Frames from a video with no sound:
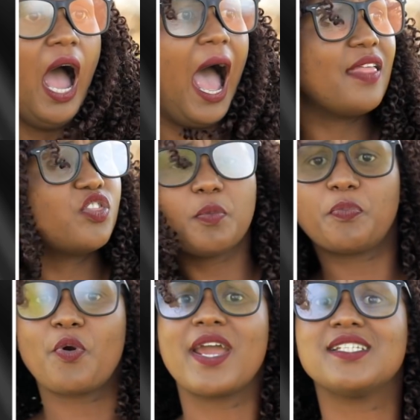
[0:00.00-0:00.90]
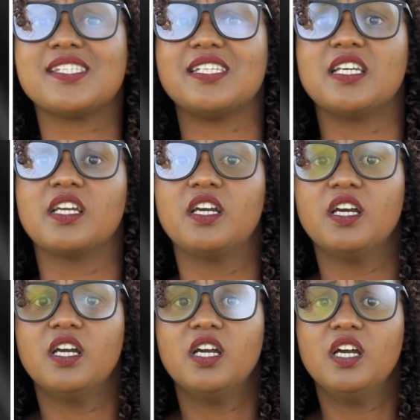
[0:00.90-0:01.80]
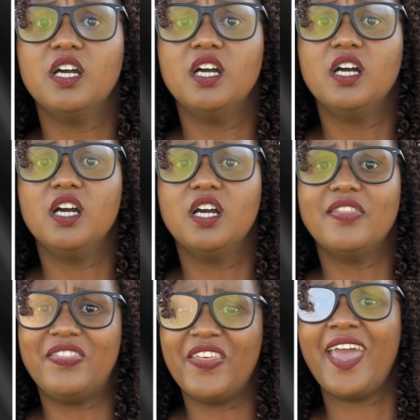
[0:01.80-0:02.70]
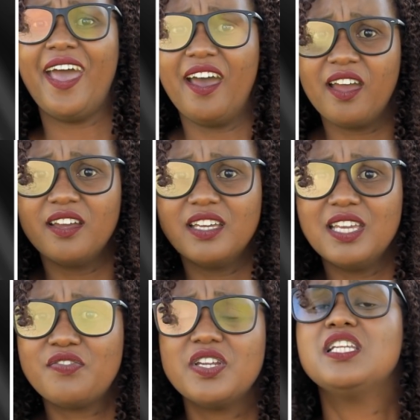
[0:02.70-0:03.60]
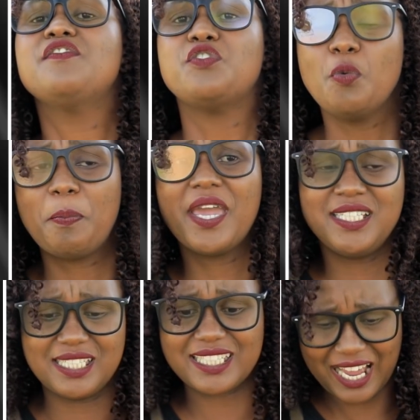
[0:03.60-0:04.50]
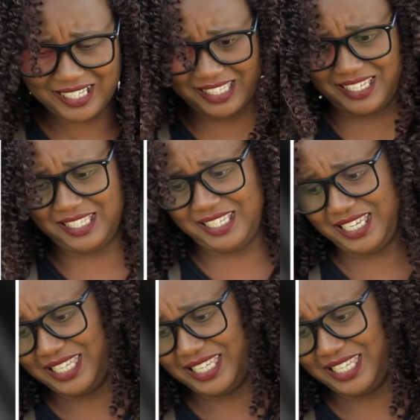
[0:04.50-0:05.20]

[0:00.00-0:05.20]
And the pricing there, even if you paid taxes